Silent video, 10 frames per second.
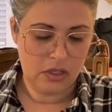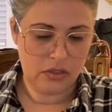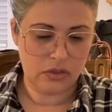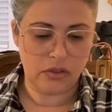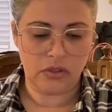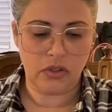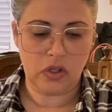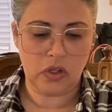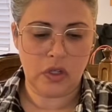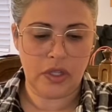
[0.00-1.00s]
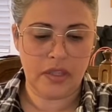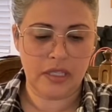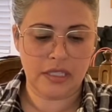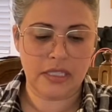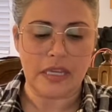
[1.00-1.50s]
So those are all
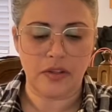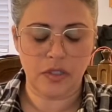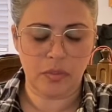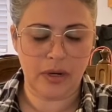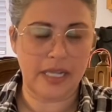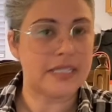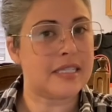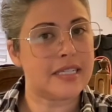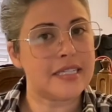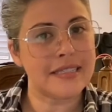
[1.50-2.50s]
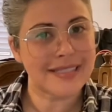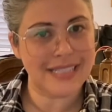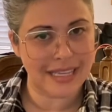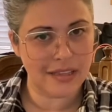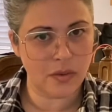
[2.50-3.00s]
the sales price. It doesn't
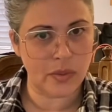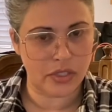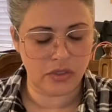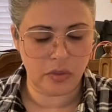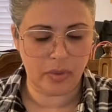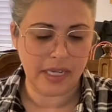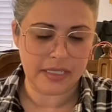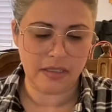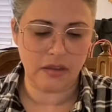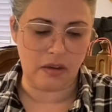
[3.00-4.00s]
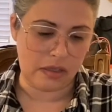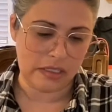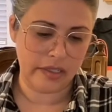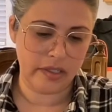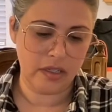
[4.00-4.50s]
say the original prices on
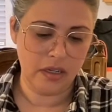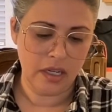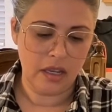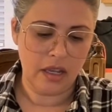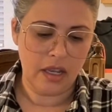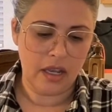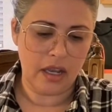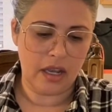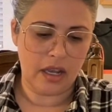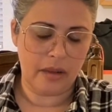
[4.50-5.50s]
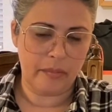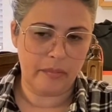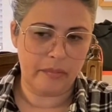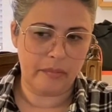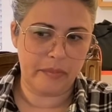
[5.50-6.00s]
here,
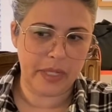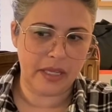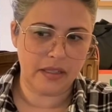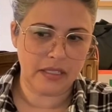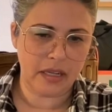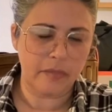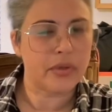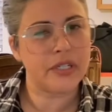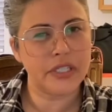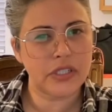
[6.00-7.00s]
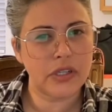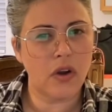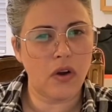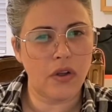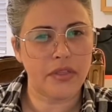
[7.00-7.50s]
but I'm pretty sure
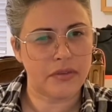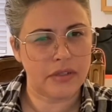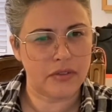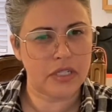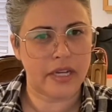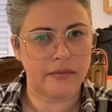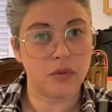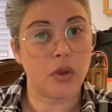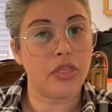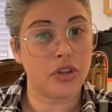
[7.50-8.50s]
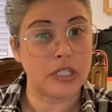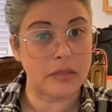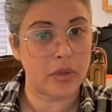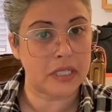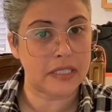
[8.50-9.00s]
all three of those items were
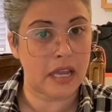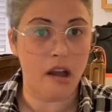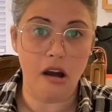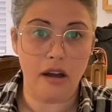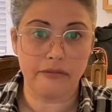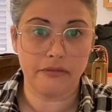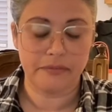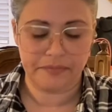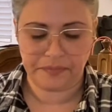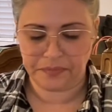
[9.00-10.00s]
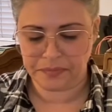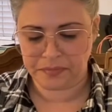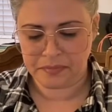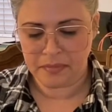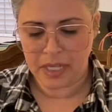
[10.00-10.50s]
30% off,
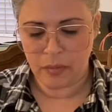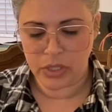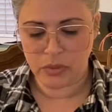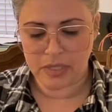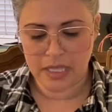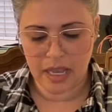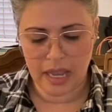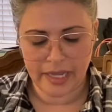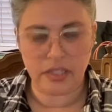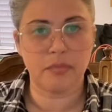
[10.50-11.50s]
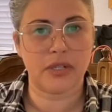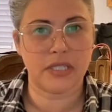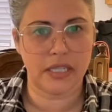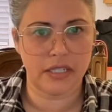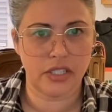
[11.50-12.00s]
which was the highest
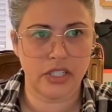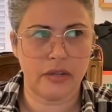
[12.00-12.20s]
percentage.